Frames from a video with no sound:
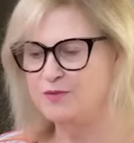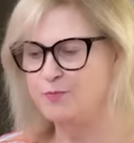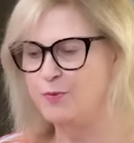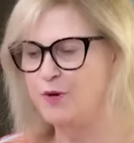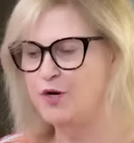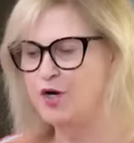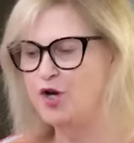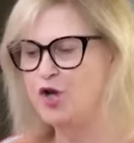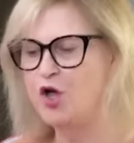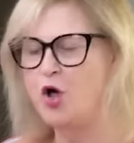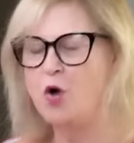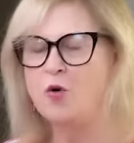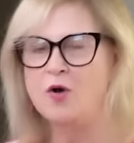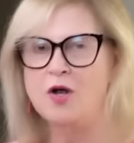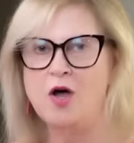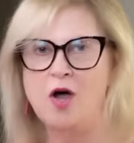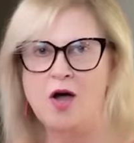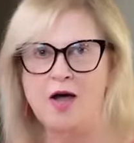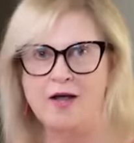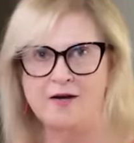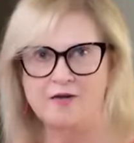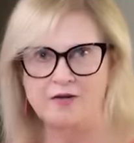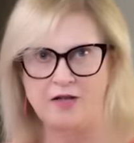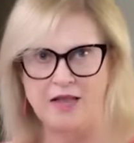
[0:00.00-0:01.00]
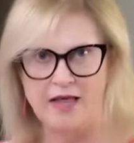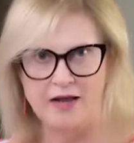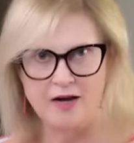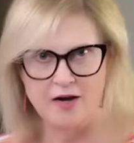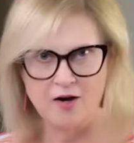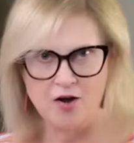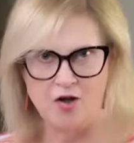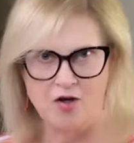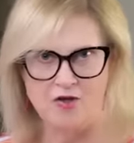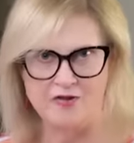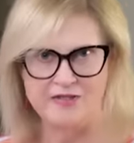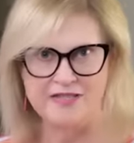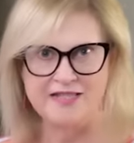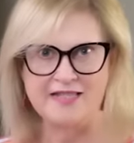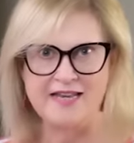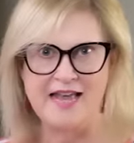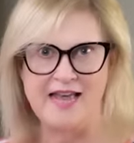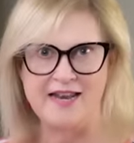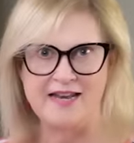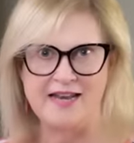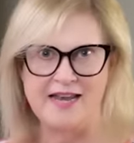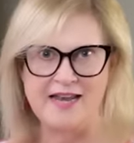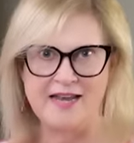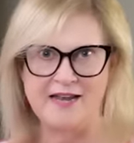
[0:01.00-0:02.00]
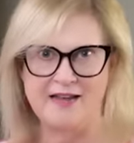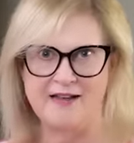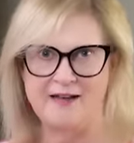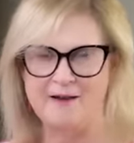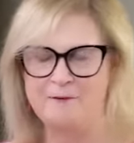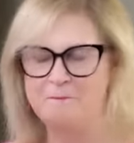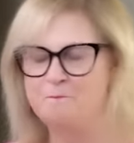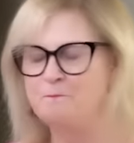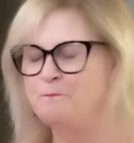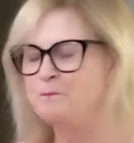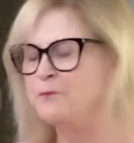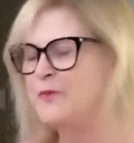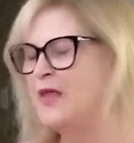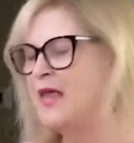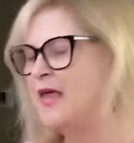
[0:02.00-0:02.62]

put a coat on, let it all set in.